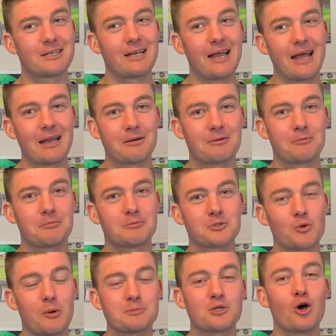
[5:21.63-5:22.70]
had
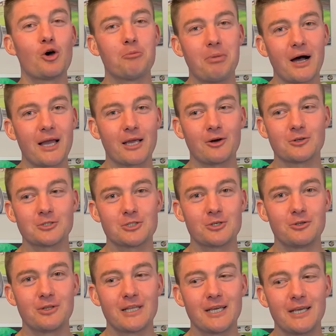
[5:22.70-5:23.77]
swapped her bike onto
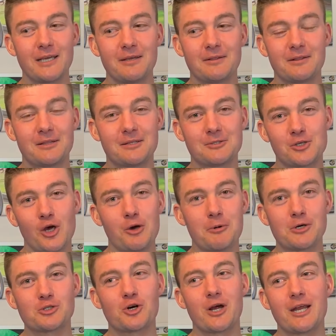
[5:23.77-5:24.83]
the
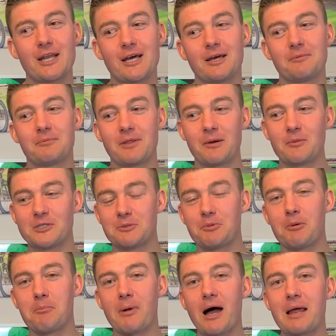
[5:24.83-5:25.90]
turbo trainer. Then when she
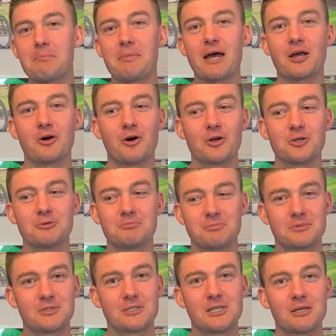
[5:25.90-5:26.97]
put mine back on,
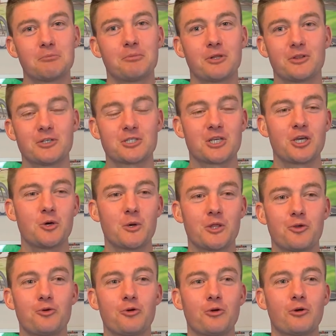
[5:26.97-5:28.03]
didn't put the skewer
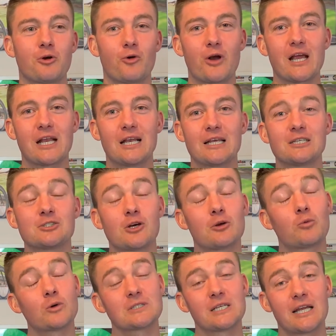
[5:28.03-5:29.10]
through correctly, so
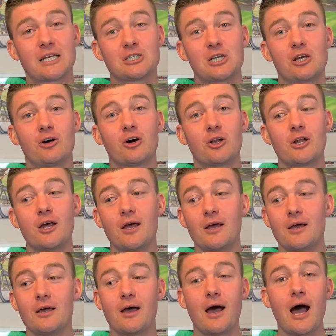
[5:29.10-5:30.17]
it wasn't actually on.
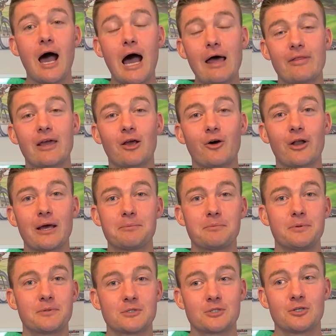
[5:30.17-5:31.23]
I then got
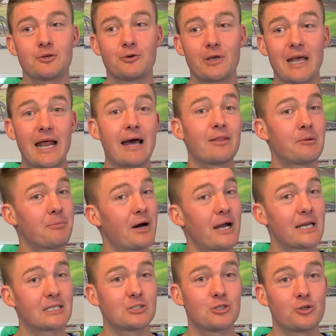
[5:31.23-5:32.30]
up to get out the
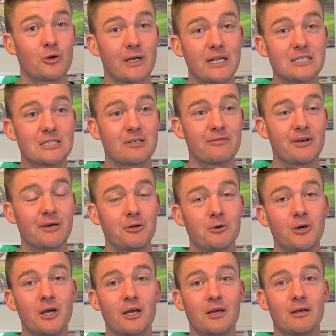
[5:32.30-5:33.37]
bike to do an
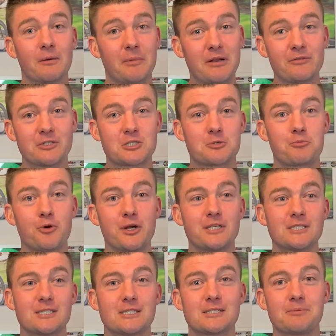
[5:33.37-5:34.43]
interval, a bit of a
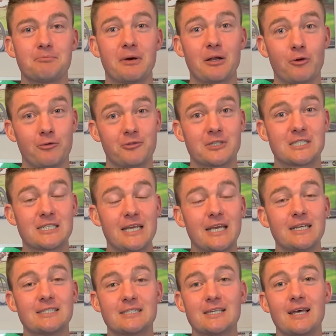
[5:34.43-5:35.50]
sprint, but off the
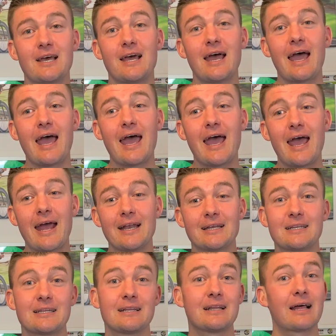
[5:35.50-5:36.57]
seat,
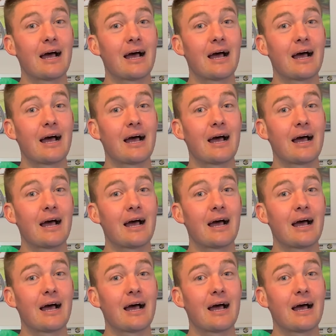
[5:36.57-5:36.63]
and